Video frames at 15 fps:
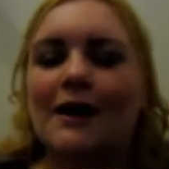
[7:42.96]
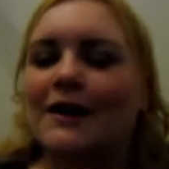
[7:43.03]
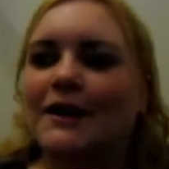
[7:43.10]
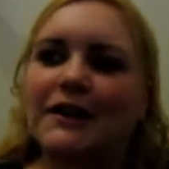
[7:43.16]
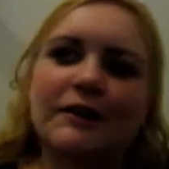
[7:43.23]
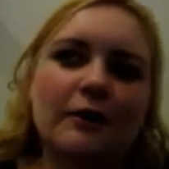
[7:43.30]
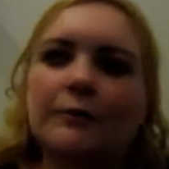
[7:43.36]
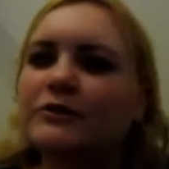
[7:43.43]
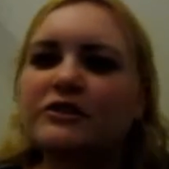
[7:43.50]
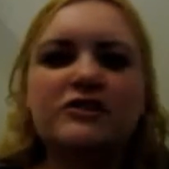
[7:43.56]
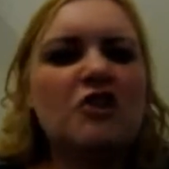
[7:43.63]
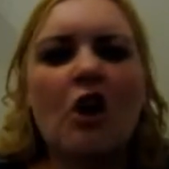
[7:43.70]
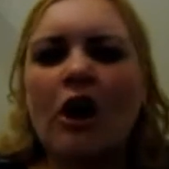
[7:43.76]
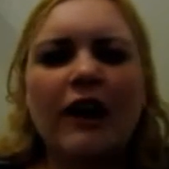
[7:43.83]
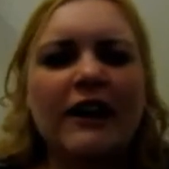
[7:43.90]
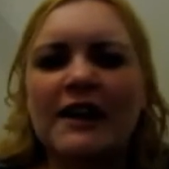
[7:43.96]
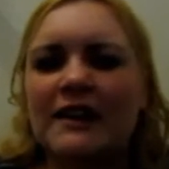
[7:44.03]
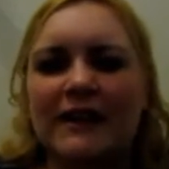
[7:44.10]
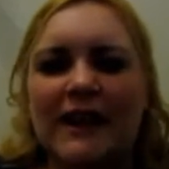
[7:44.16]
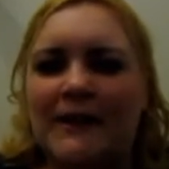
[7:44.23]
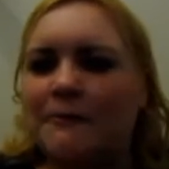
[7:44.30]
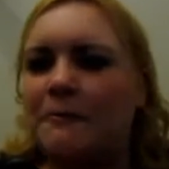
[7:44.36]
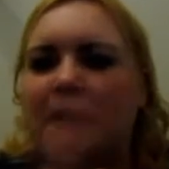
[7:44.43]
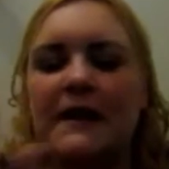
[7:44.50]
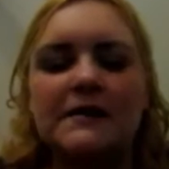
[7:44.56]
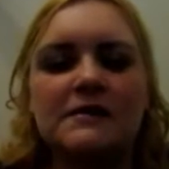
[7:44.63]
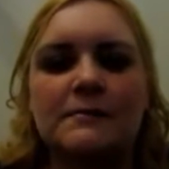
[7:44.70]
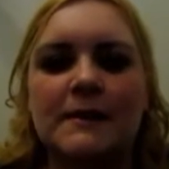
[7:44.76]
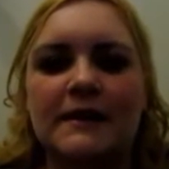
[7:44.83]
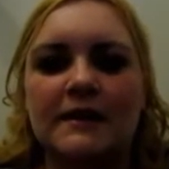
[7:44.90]
we're just talking like
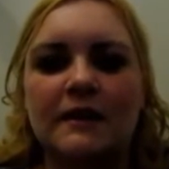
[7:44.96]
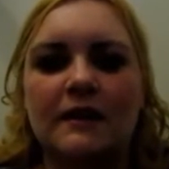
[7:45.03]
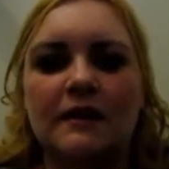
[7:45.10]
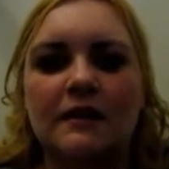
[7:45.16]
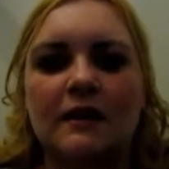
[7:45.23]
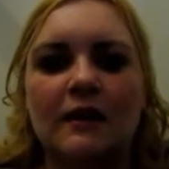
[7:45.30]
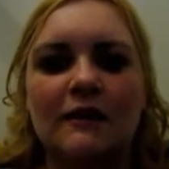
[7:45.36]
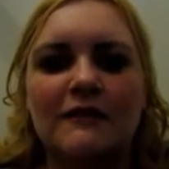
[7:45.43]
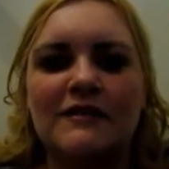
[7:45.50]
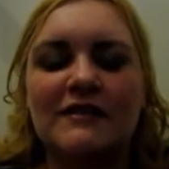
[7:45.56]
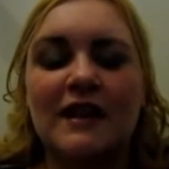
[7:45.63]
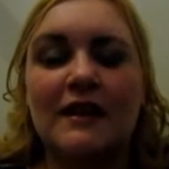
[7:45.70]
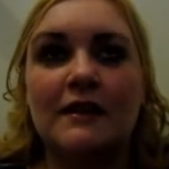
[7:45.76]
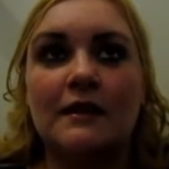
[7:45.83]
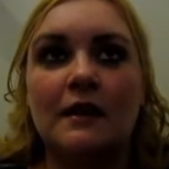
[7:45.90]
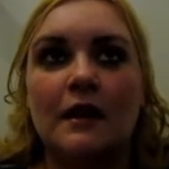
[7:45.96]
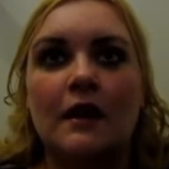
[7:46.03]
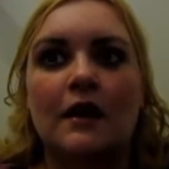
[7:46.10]
random, and all of a sudden